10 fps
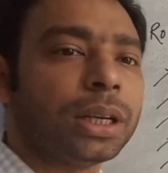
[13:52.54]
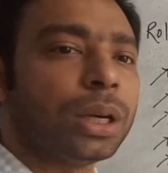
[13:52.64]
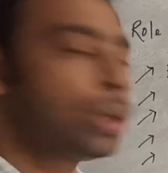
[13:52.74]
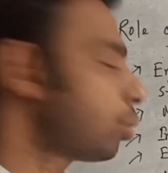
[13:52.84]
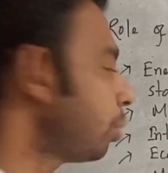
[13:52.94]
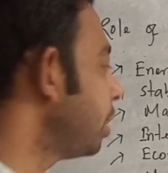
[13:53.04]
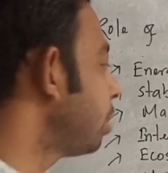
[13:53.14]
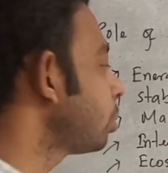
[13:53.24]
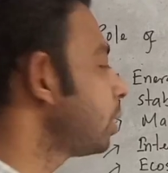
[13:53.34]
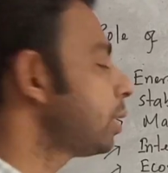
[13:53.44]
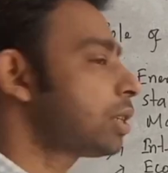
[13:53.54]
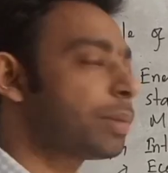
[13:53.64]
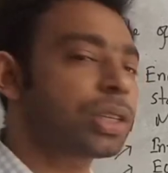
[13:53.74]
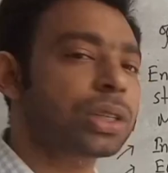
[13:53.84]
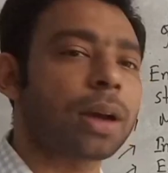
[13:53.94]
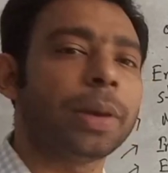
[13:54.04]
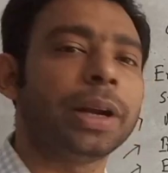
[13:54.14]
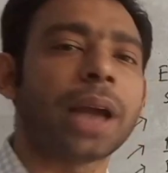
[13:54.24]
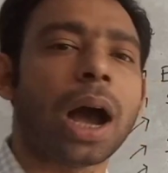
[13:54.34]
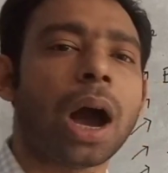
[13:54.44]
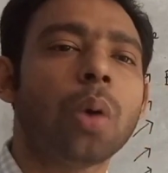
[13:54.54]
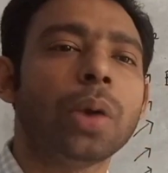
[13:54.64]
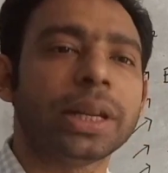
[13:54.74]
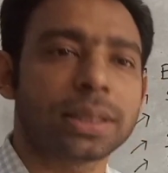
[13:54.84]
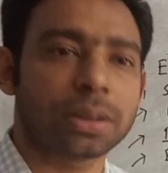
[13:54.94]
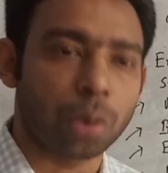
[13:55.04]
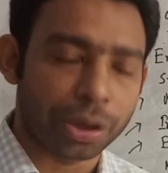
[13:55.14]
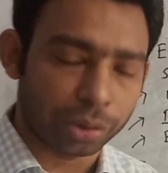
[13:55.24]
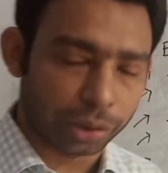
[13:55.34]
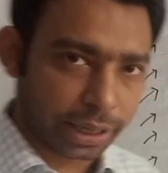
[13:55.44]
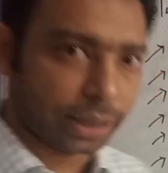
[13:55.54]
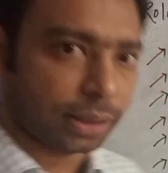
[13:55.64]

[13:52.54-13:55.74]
So ecosystem stability, how it is going on there?